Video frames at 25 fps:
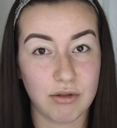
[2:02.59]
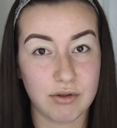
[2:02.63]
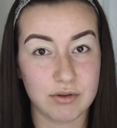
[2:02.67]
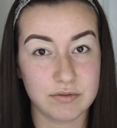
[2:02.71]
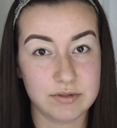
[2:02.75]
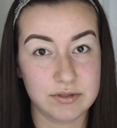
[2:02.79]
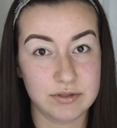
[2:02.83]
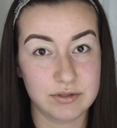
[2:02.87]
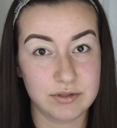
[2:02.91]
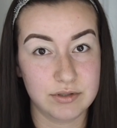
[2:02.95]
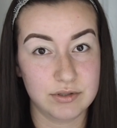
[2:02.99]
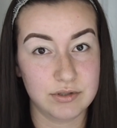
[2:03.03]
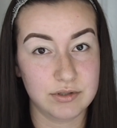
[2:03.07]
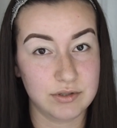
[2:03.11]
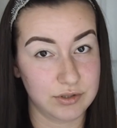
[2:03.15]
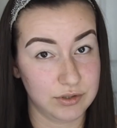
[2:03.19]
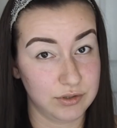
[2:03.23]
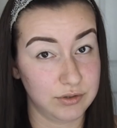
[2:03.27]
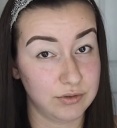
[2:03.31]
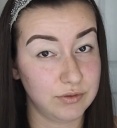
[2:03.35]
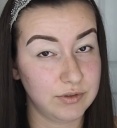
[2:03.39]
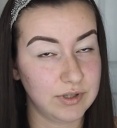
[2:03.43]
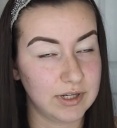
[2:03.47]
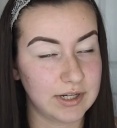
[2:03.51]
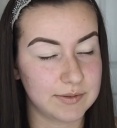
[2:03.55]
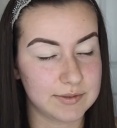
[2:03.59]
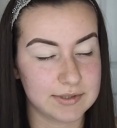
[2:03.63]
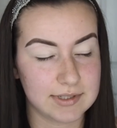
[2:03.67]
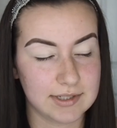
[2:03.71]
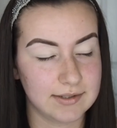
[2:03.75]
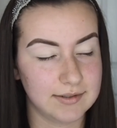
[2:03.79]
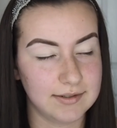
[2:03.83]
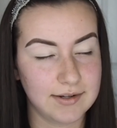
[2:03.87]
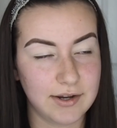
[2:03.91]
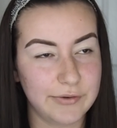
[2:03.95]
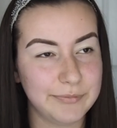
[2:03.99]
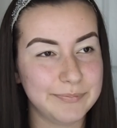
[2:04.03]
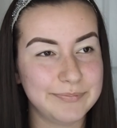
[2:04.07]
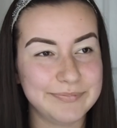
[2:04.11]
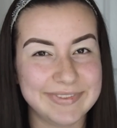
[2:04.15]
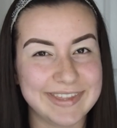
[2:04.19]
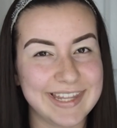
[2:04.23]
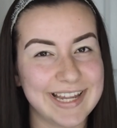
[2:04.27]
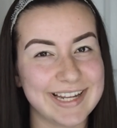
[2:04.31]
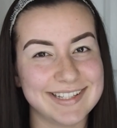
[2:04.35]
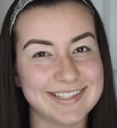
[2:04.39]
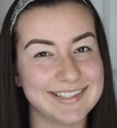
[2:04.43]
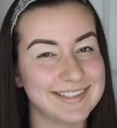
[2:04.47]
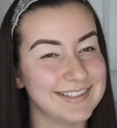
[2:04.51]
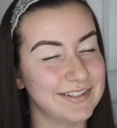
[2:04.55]
those two and I was like, nope,
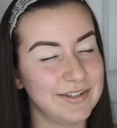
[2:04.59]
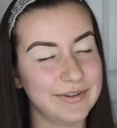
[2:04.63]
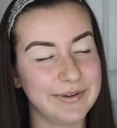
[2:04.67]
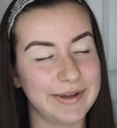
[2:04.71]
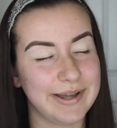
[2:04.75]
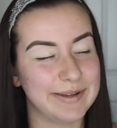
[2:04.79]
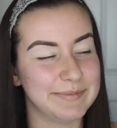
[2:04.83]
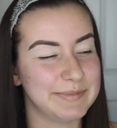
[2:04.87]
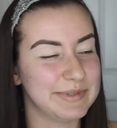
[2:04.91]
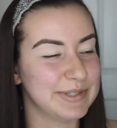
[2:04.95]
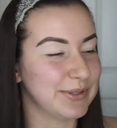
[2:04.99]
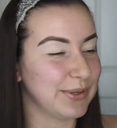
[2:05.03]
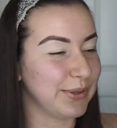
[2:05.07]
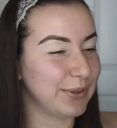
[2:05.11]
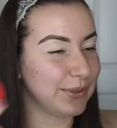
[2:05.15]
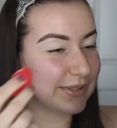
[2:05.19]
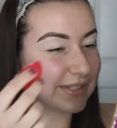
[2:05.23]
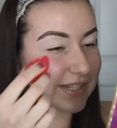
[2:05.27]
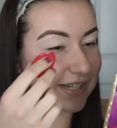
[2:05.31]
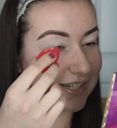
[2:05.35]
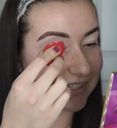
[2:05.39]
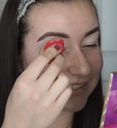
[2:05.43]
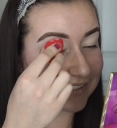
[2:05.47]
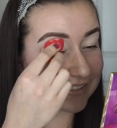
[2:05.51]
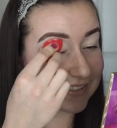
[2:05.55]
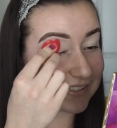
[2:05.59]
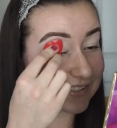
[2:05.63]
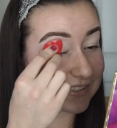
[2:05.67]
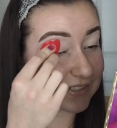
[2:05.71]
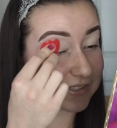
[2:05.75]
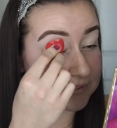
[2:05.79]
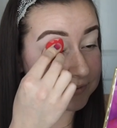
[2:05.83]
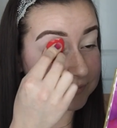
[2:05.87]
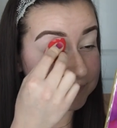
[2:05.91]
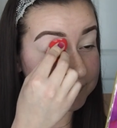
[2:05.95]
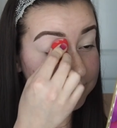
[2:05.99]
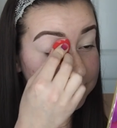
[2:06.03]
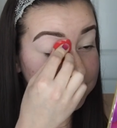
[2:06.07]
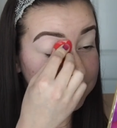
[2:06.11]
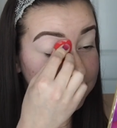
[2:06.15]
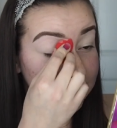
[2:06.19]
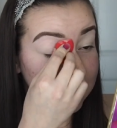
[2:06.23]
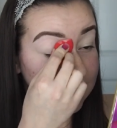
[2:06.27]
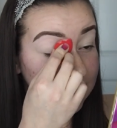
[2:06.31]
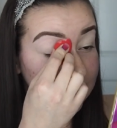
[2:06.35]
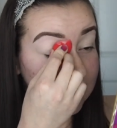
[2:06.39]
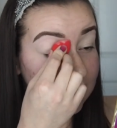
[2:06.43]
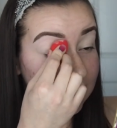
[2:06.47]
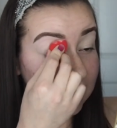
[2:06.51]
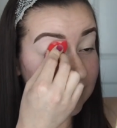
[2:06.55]
no, I'm sold. So,
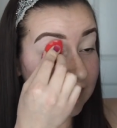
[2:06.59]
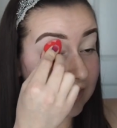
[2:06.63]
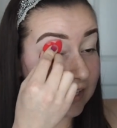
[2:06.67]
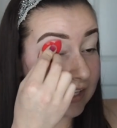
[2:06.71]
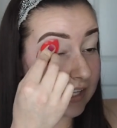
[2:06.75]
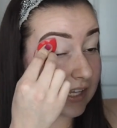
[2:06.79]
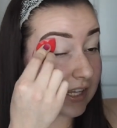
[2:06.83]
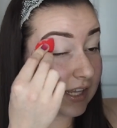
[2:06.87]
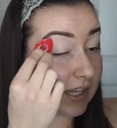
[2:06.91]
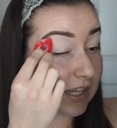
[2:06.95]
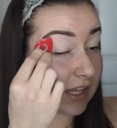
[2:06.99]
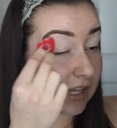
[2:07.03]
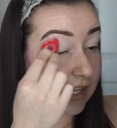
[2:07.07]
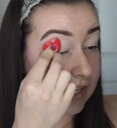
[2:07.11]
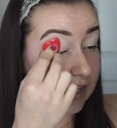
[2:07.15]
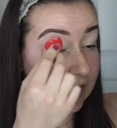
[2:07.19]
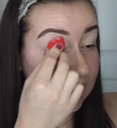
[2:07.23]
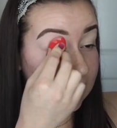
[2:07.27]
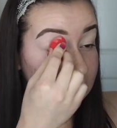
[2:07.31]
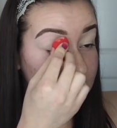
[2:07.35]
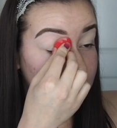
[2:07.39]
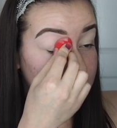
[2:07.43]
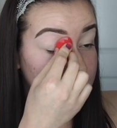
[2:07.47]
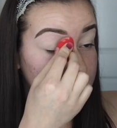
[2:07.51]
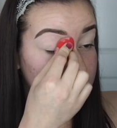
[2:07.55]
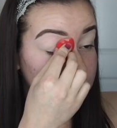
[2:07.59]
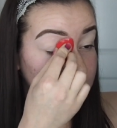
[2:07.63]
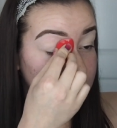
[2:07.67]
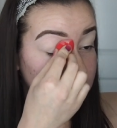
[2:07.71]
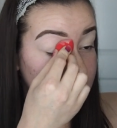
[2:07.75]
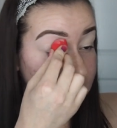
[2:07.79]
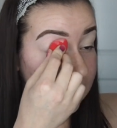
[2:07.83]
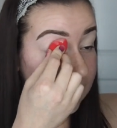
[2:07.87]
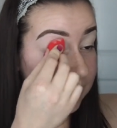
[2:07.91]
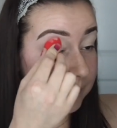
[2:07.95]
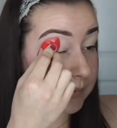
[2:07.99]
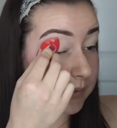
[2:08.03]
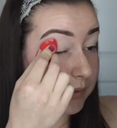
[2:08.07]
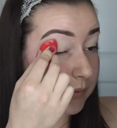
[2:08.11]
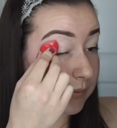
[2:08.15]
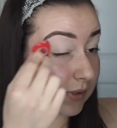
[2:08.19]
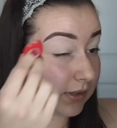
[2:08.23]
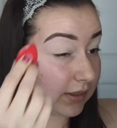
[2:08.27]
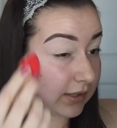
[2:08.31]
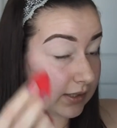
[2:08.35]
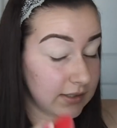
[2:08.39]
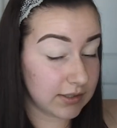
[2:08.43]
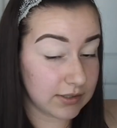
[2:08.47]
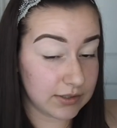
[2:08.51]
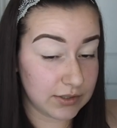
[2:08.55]
and I'm pretty happy
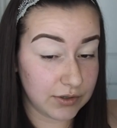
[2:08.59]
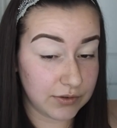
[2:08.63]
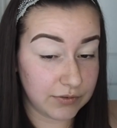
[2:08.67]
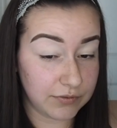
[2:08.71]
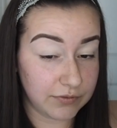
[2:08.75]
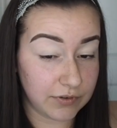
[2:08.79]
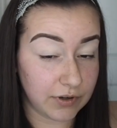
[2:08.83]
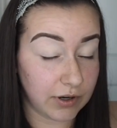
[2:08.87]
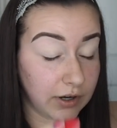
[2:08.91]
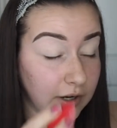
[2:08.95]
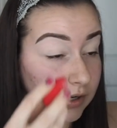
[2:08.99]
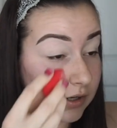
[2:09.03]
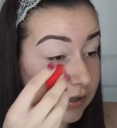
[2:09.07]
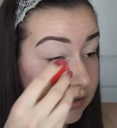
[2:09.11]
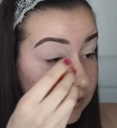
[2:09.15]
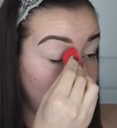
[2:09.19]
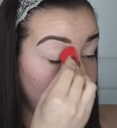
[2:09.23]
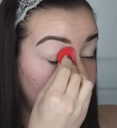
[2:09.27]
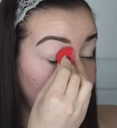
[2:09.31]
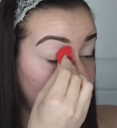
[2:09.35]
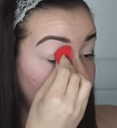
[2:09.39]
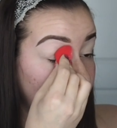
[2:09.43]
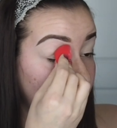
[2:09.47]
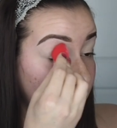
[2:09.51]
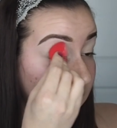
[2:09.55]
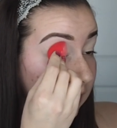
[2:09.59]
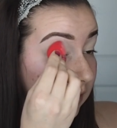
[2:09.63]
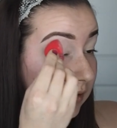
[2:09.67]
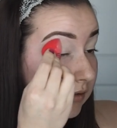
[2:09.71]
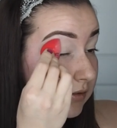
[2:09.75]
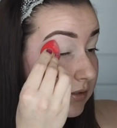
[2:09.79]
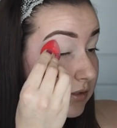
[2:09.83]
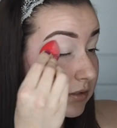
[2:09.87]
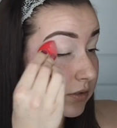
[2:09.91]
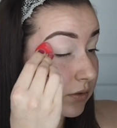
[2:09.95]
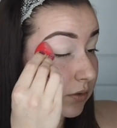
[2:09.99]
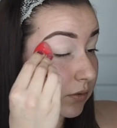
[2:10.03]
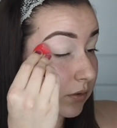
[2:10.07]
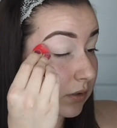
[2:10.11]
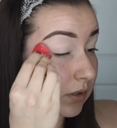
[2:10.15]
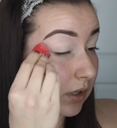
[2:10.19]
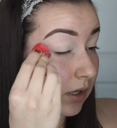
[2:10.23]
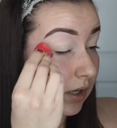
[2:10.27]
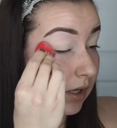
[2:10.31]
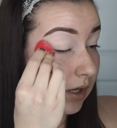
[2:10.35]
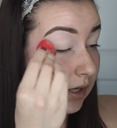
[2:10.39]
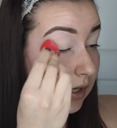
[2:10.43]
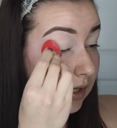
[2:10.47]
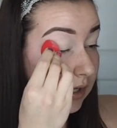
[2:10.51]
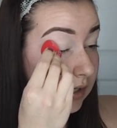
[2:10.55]
with it so far. I also
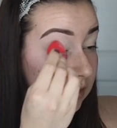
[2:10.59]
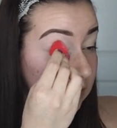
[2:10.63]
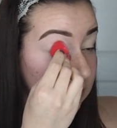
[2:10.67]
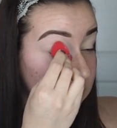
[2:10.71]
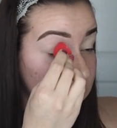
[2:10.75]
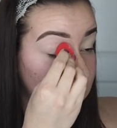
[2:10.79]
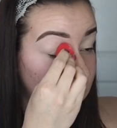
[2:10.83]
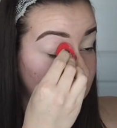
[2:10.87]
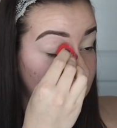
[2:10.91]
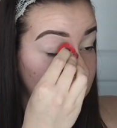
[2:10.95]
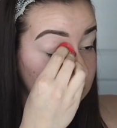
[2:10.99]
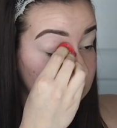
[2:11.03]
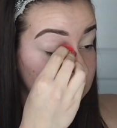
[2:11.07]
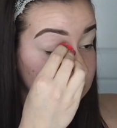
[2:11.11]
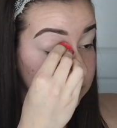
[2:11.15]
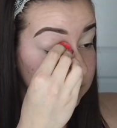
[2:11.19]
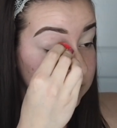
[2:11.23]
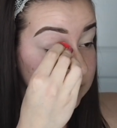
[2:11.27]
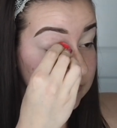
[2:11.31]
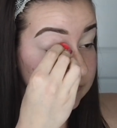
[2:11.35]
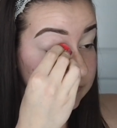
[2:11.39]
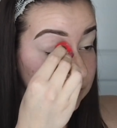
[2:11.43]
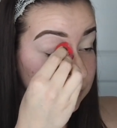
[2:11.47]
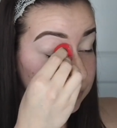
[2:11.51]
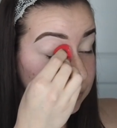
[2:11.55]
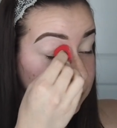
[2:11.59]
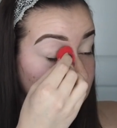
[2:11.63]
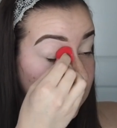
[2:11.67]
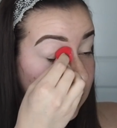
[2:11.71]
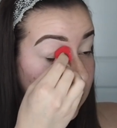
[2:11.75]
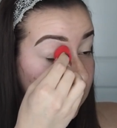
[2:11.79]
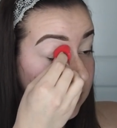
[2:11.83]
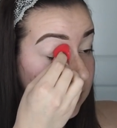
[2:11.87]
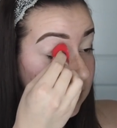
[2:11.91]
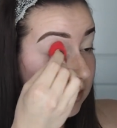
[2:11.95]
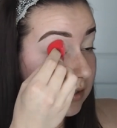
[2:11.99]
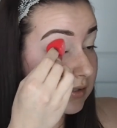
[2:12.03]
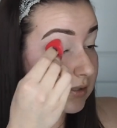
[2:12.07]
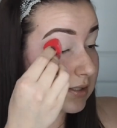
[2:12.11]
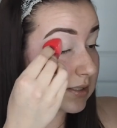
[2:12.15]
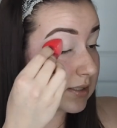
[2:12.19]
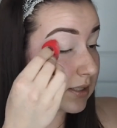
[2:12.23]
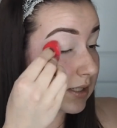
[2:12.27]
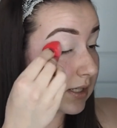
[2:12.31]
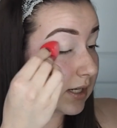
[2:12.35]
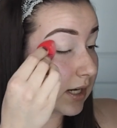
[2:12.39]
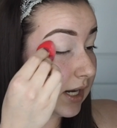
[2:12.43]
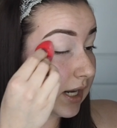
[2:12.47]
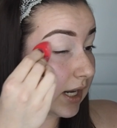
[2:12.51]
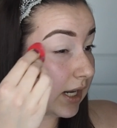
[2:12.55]
got a lot of different products
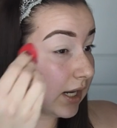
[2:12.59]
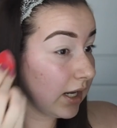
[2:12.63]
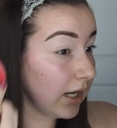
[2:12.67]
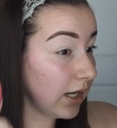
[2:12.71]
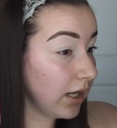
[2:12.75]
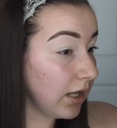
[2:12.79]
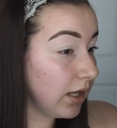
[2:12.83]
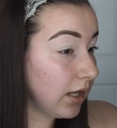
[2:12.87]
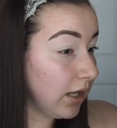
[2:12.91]
today